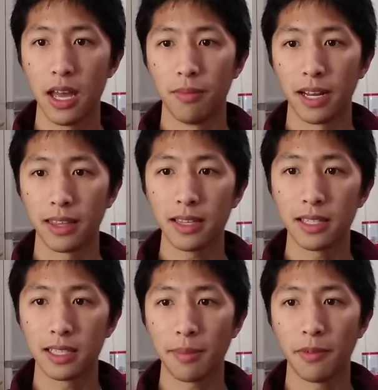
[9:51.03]
But I think
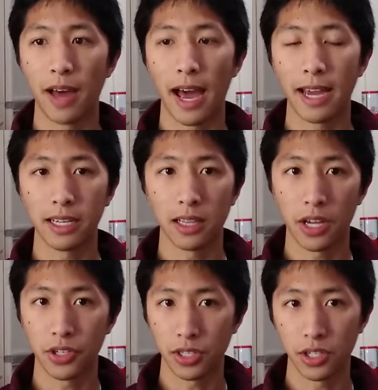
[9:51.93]
this type of
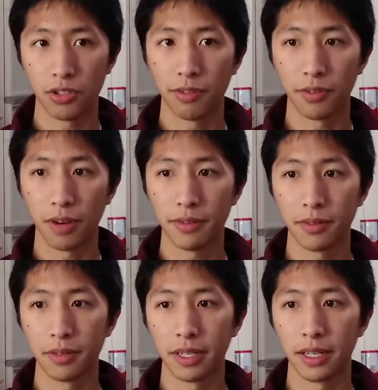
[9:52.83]
ideologically driven
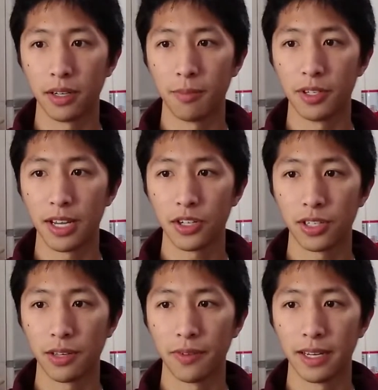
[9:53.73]
rivalry could
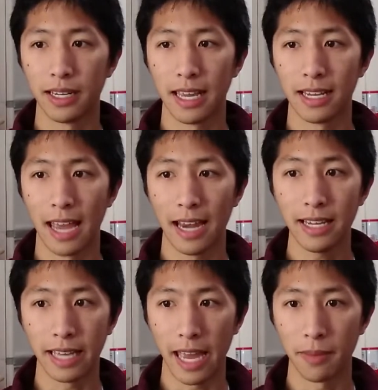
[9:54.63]
potentially fit in
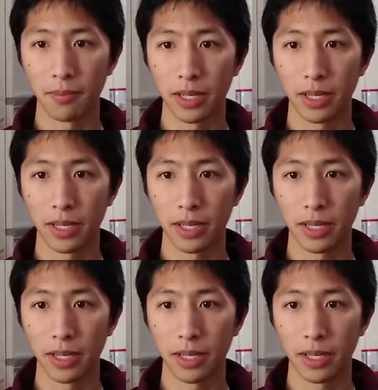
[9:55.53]
any game,